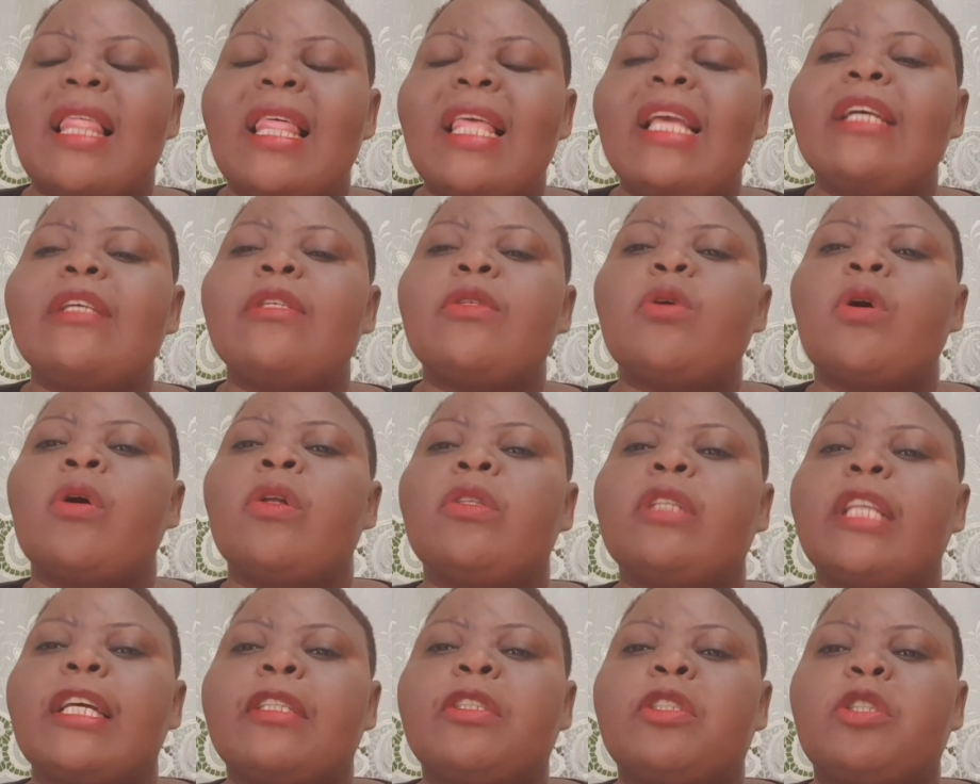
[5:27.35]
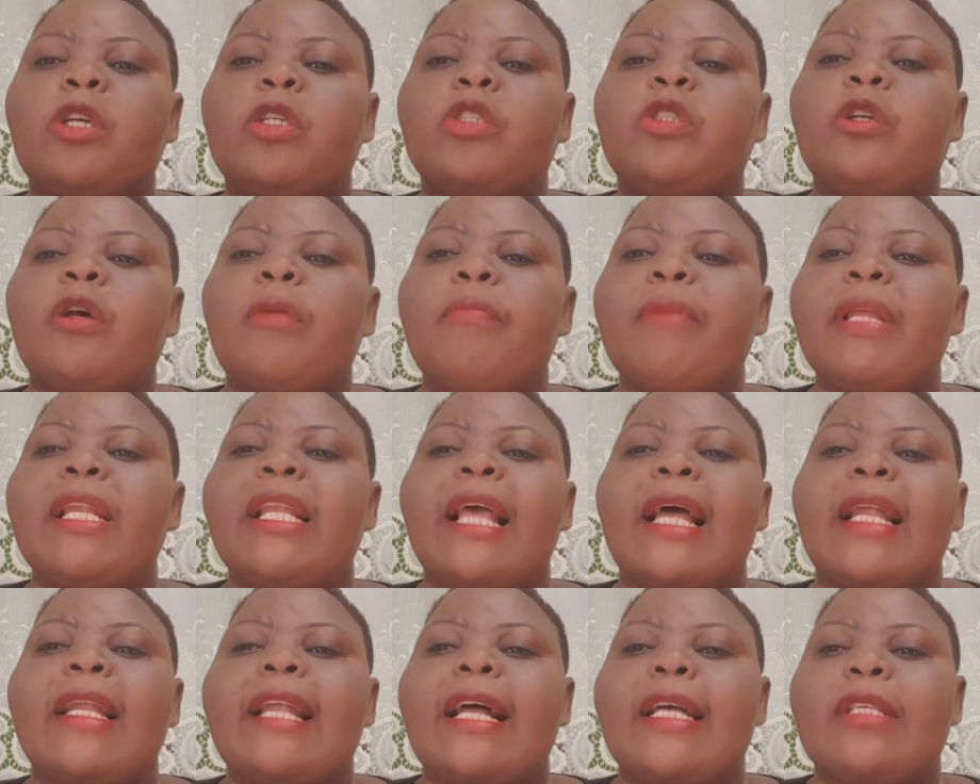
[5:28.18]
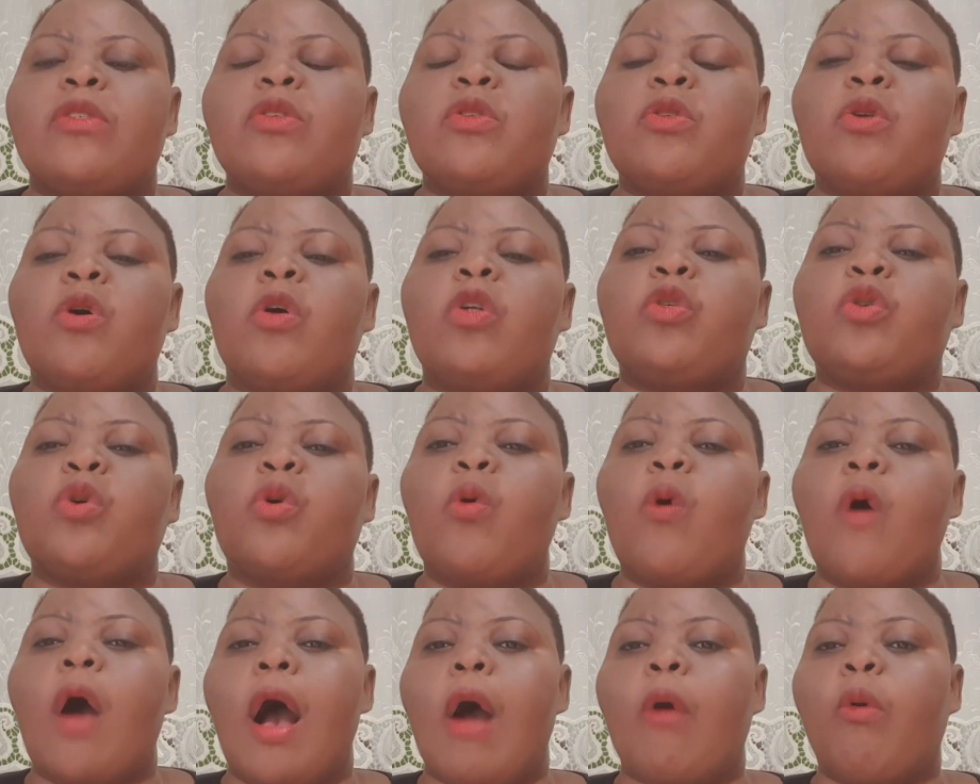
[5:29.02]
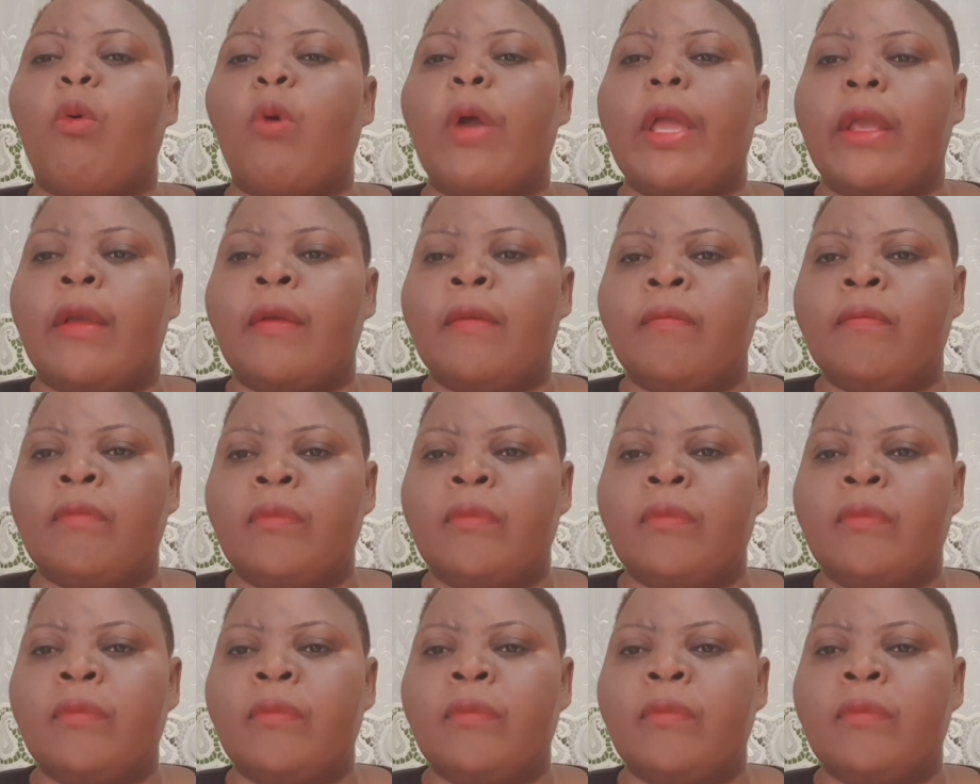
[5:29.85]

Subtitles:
things on the social media does not go away.